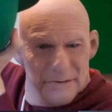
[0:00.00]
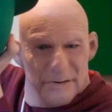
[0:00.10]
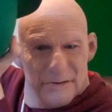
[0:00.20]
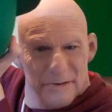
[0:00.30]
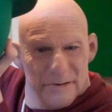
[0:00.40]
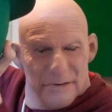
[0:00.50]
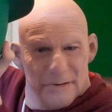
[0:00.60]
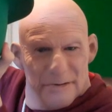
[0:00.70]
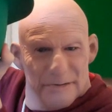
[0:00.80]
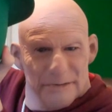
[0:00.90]

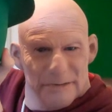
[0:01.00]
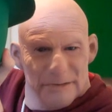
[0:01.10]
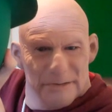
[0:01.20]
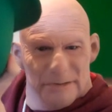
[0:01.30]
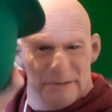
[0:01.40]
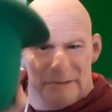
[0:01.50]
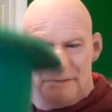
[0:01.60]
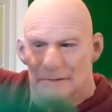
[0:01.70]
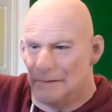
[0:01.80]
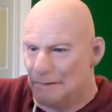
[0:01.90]

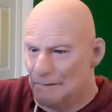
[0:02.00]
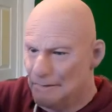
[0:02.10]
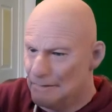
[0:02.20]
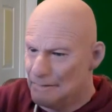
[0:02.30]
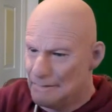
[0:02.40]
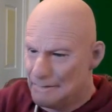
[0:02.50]
(no one is talking)